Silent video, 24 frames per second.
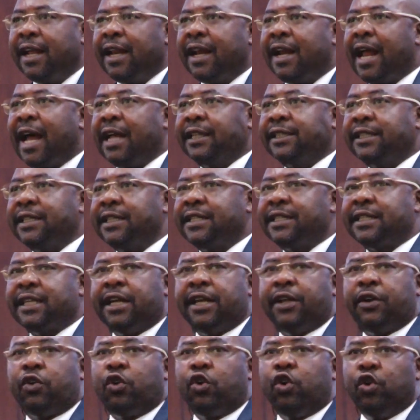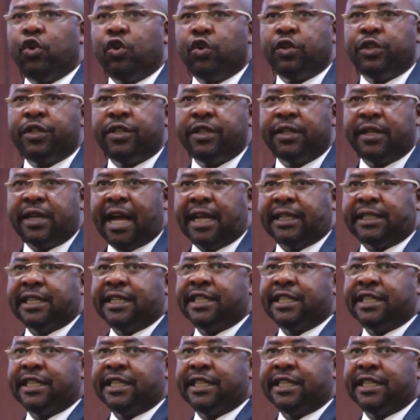that is a road that